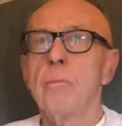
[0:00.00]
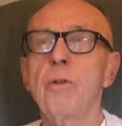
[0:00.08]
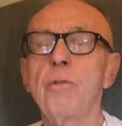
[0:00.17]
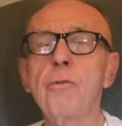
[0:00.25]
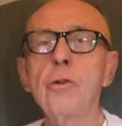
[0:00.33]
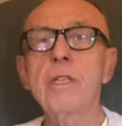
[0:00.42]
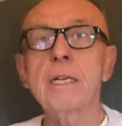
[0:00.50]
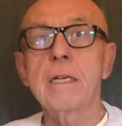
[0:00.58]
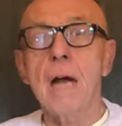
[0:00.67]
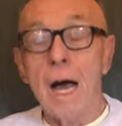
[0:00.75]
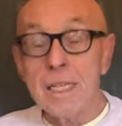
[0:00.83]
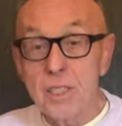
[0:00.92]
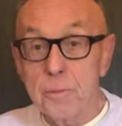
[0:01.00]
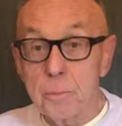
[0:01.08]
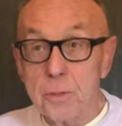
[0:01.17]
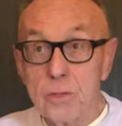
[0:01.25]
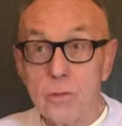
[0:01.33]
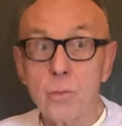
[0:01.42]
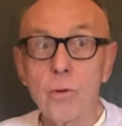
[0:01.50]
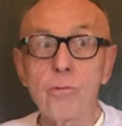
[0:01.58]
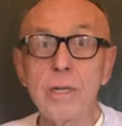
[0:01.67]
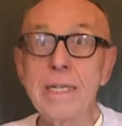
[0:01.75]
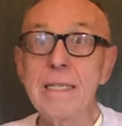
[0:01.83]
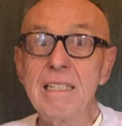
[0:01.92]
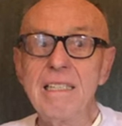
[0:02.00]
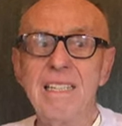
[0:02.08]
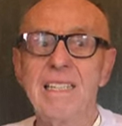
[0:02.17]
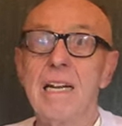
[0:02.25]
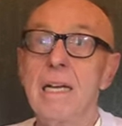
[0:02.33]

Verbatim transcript: Before the Gospels were written,